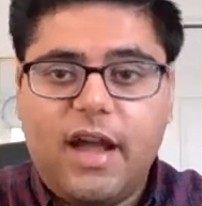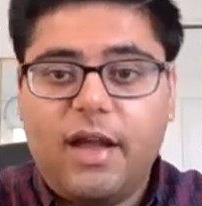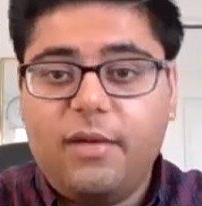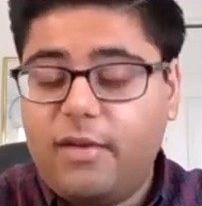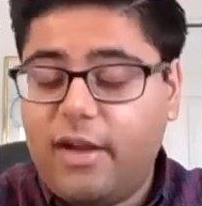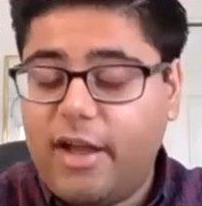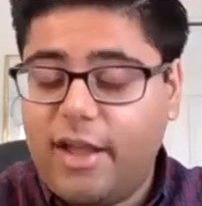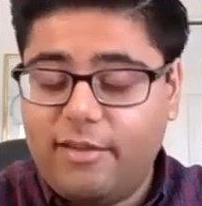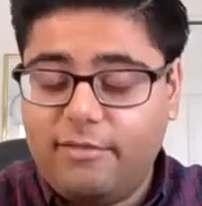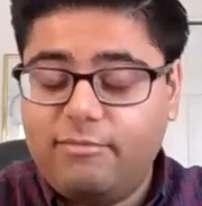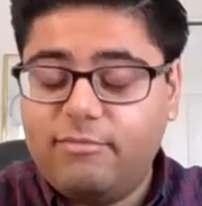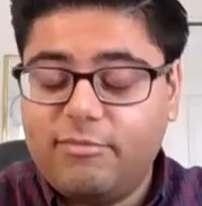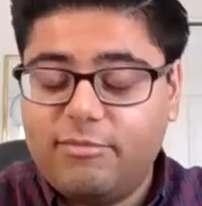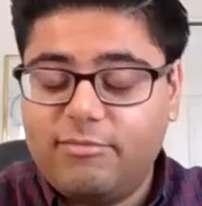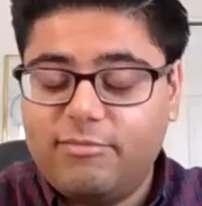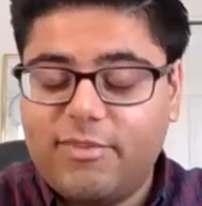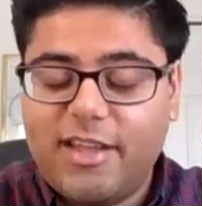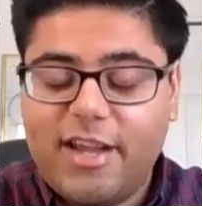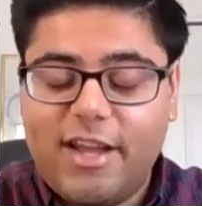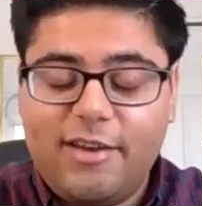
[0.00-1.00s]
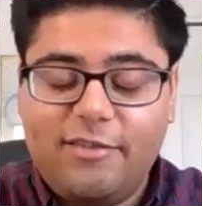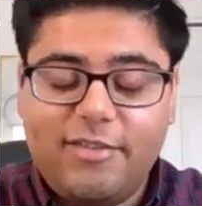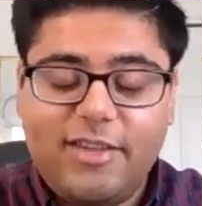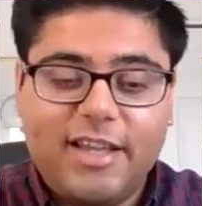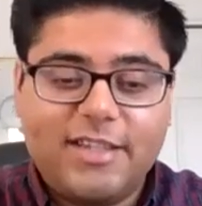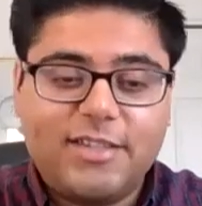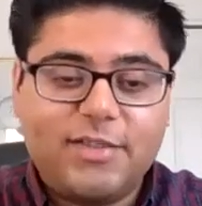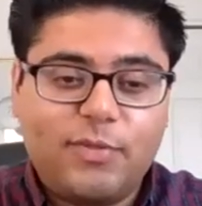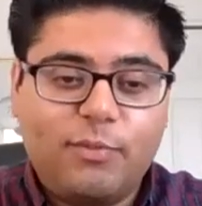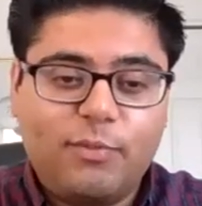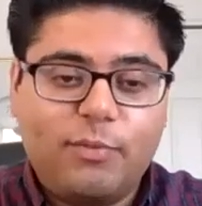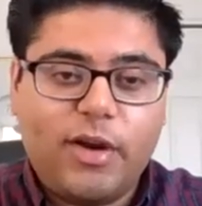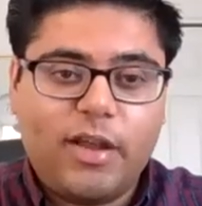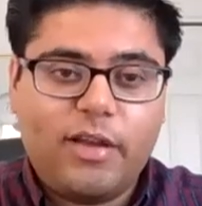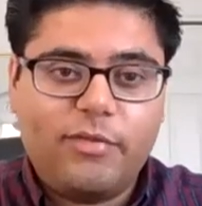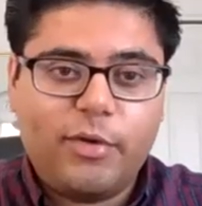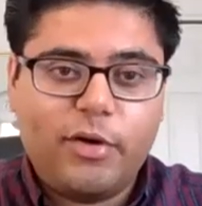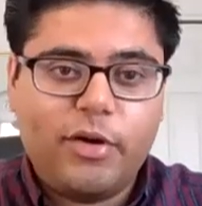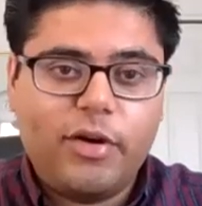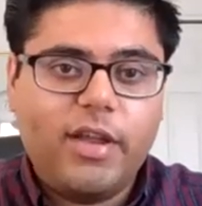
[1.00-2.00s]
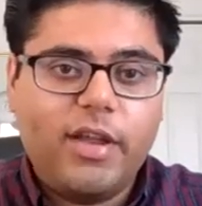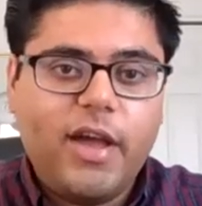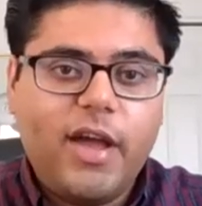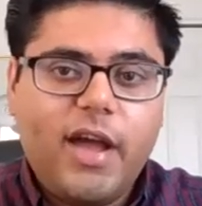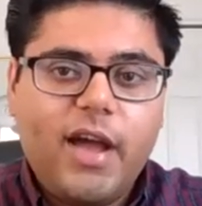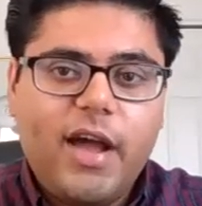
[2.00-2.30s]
I kind of guess from what I've heard